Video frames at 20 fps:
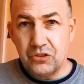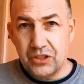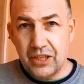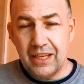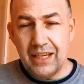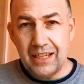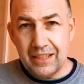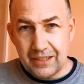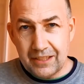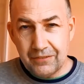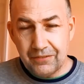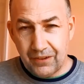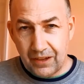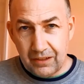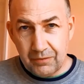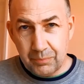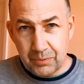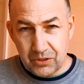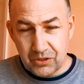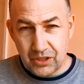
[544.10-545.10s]
use the
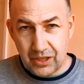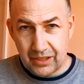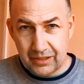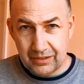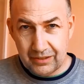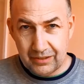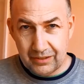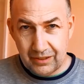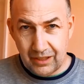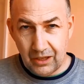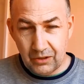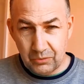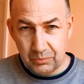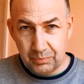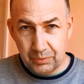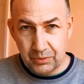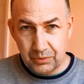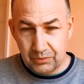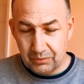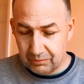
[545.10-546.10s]
85%
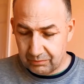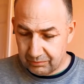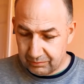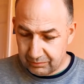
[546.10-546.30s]
output